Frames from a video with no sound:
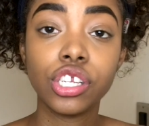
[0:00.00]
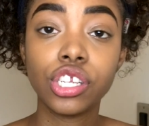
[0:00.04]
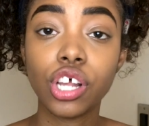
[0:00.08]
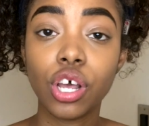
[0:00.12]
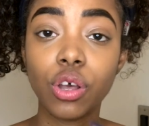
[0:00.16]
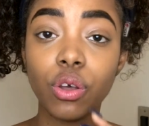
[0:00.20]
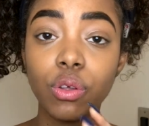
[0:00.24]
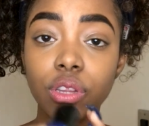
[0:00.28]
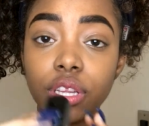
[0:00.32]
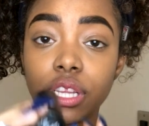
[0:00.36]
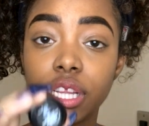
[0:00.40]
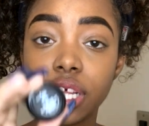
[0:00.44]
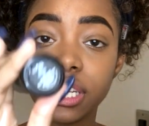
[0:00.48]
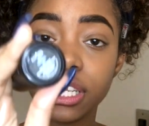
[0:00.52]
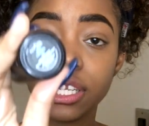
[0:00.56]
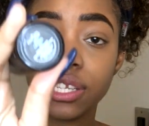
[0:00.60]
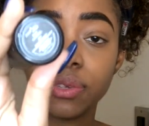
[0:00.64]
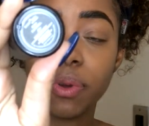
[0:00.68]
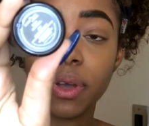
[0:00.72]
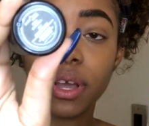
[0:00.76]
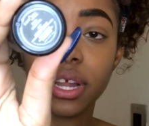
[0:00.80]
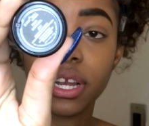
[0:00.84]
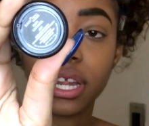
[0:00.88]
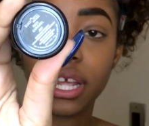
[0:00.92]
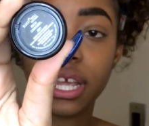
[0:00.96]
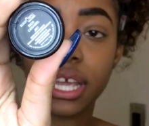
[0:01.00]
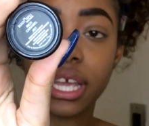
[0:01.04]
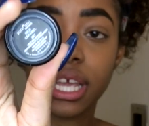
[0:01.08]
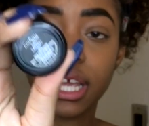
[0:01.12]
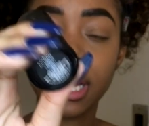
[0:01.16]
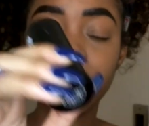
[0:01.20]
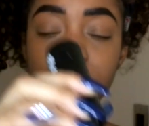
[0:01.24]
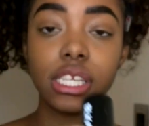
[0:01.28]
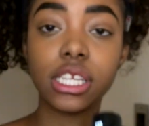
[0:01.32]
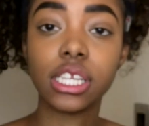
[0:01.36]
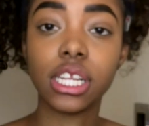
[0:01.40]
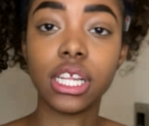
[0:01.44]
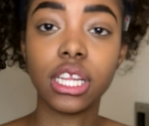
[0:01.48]
So this one
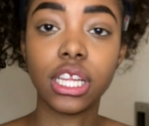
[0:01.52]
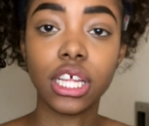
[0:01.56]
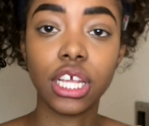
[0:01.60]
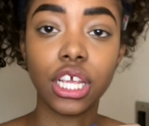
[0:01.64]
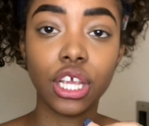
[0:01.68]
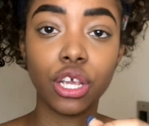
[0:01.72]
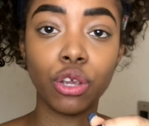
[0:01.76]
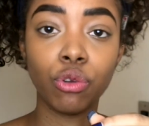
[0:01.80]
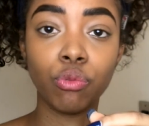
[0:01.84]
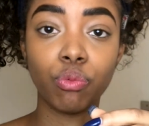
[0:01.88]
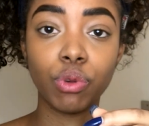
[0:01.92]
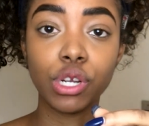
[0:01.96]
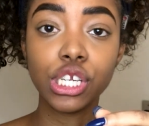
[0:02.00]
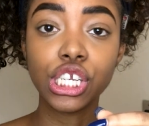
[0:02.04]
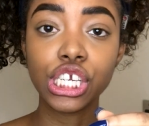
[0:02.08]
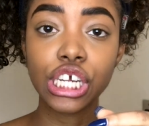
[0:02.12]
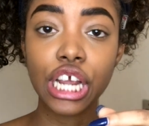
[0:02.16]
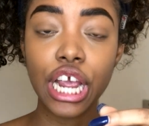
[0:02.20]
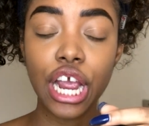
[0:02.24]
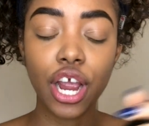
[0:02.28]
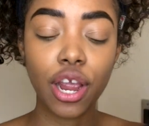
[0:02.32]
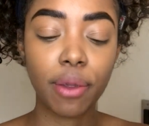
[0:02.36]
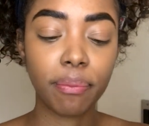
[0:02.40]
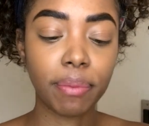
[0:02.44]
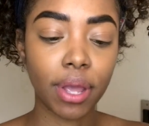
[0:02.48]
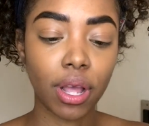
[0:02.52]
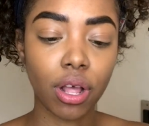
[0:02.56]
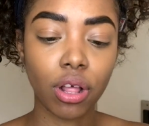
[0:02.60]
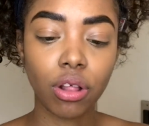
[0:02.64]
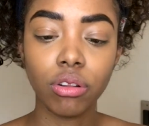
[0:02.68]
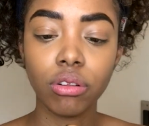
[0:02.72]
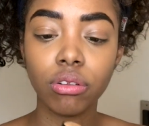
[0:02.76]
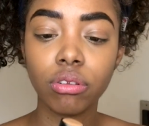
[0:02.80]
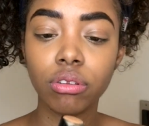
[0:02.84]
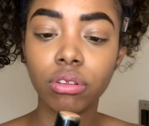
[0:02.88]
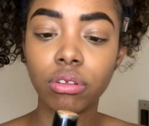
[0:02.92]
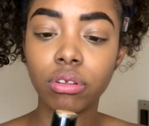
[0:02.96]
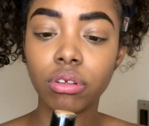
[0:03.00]
is the Rich
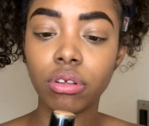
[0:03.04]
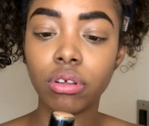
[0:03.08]
Caramel,